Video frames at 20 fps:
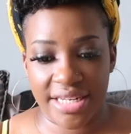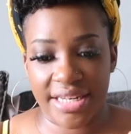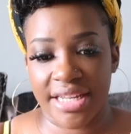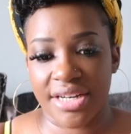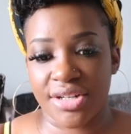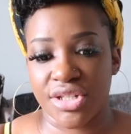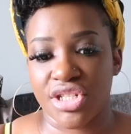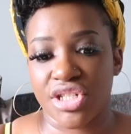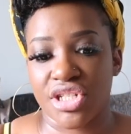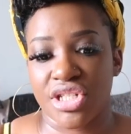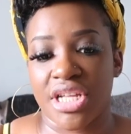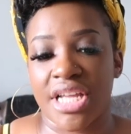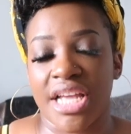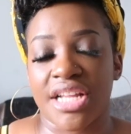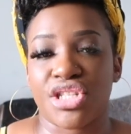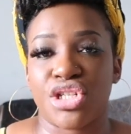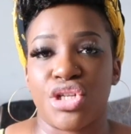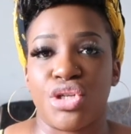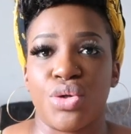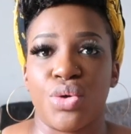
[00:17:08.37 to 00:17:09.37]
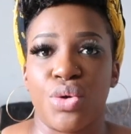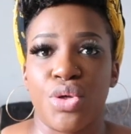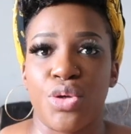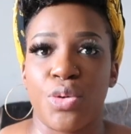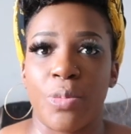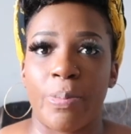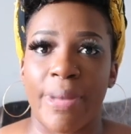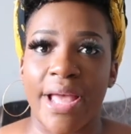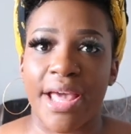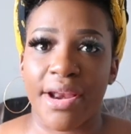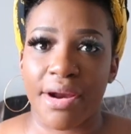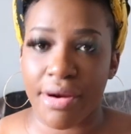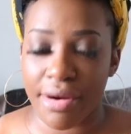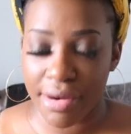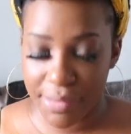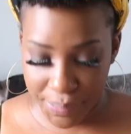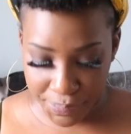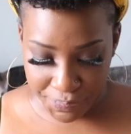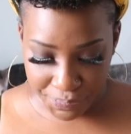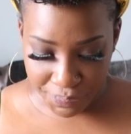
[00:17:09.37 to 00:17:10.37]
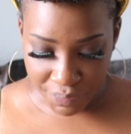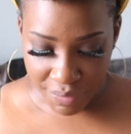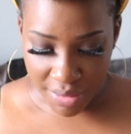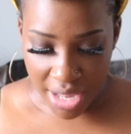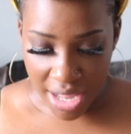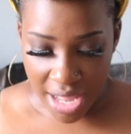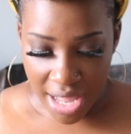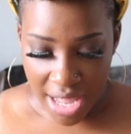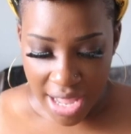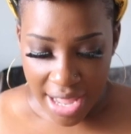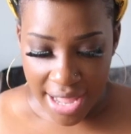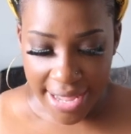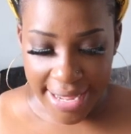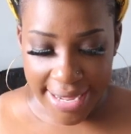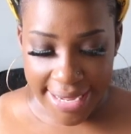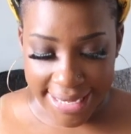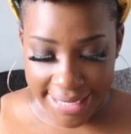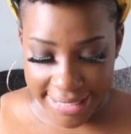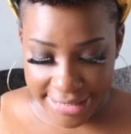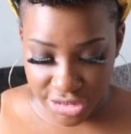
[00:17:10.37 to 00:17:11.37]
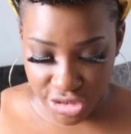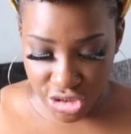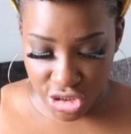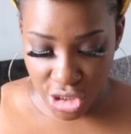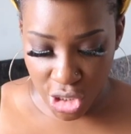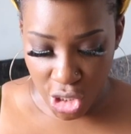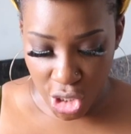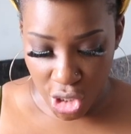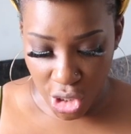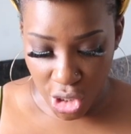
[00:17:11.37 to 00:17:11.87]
Let us get to know you better. And